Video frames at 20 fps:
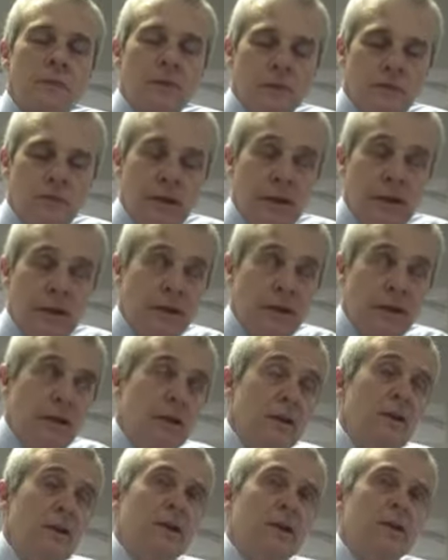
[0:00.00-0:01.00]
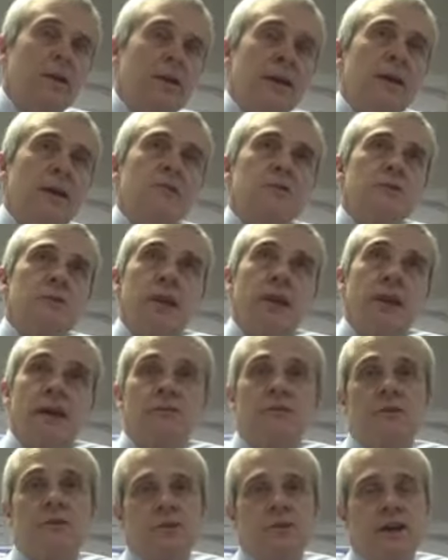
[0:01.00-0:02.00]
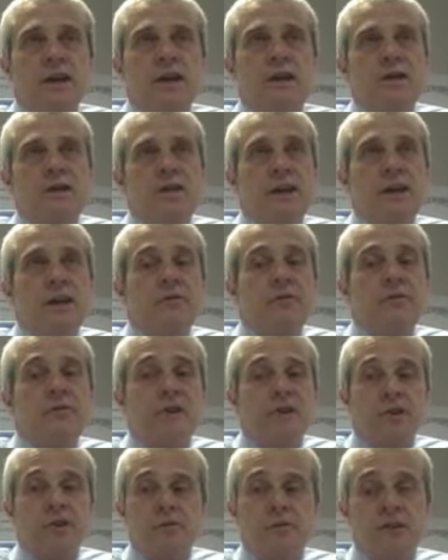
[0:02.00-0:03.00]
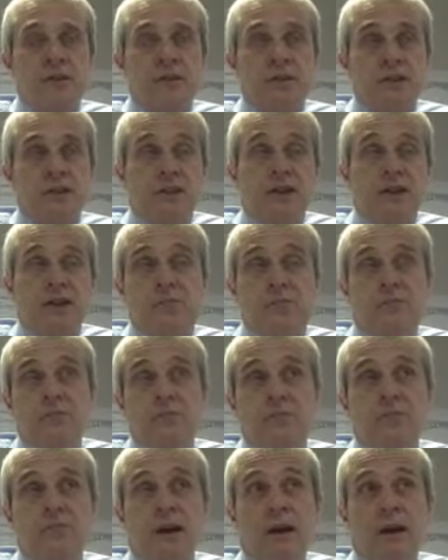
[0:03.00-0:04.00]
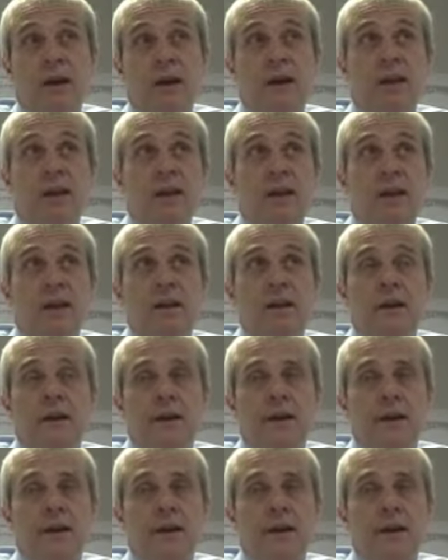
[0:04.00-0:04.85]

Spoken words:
Right. The council gave the traders a 40% discount back in